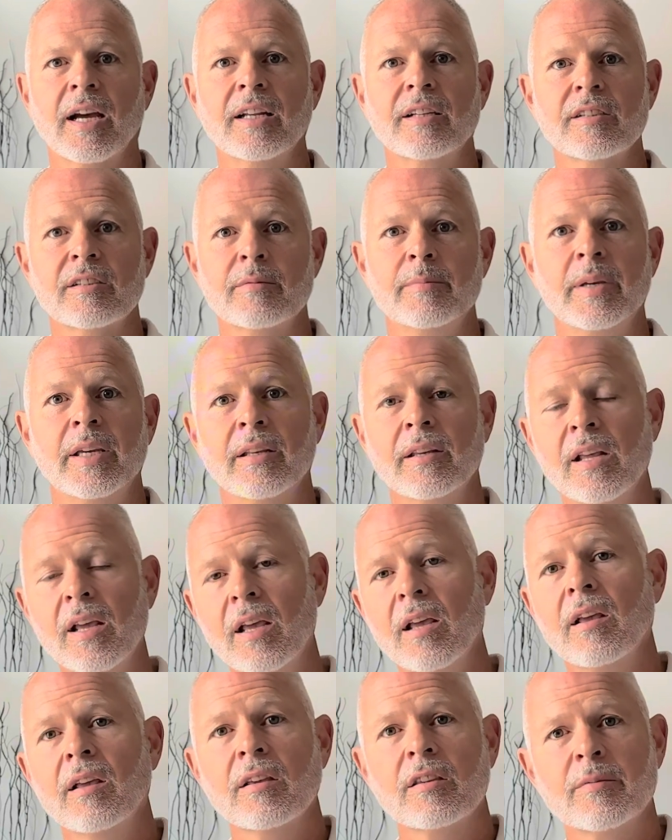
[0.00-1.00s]
I just mean
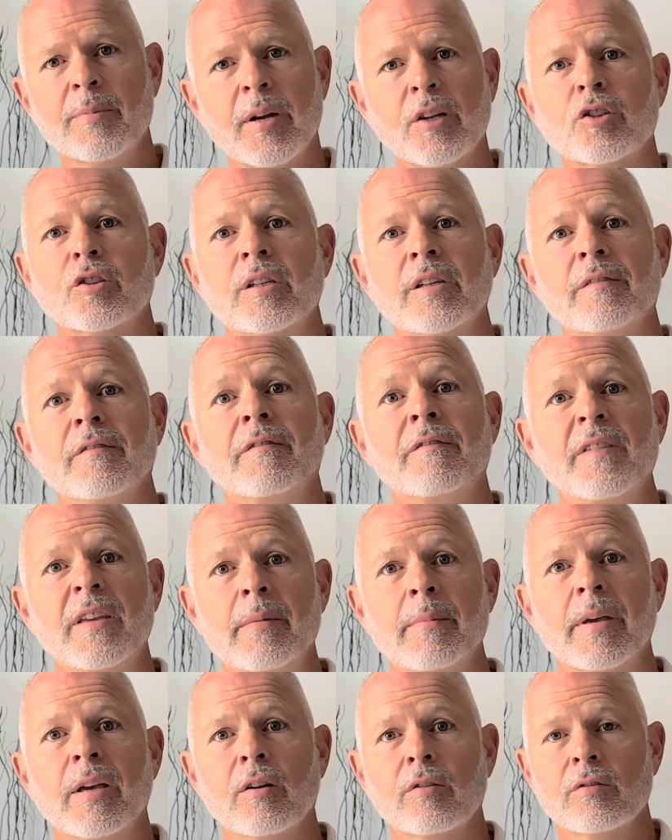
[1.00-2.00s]
especially in
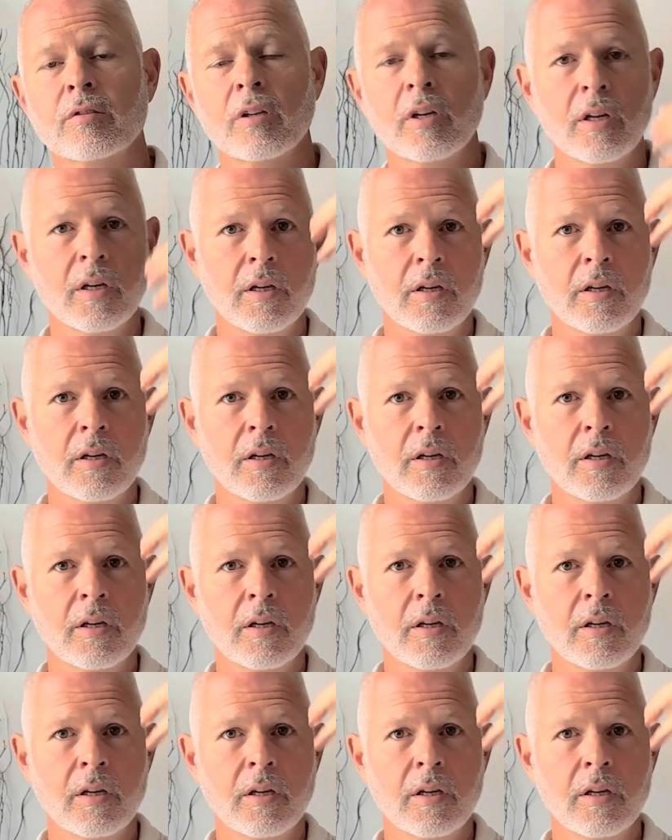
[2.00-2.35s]
females,